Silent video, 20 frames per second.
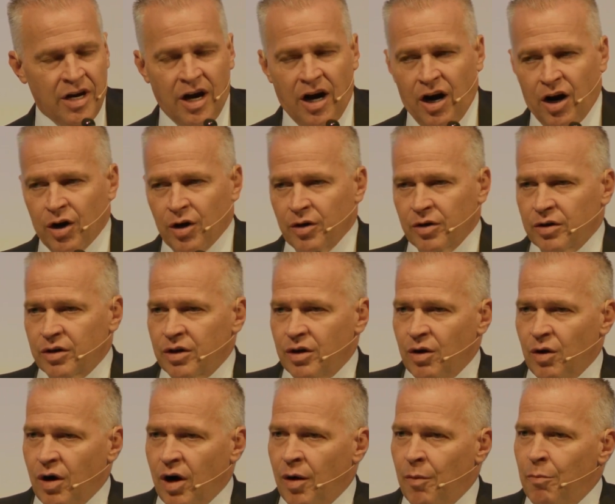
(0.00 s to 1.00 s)
Our
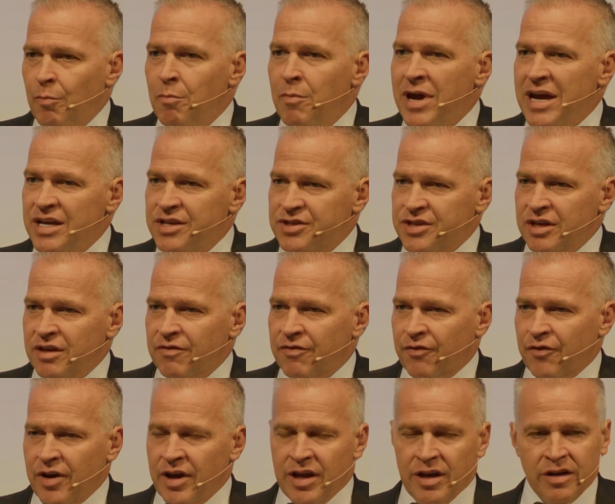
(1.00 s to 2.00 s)
amazing
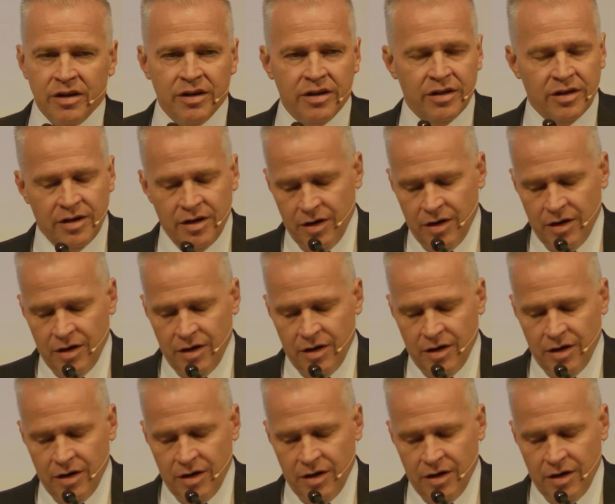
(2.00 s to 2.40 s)
friend,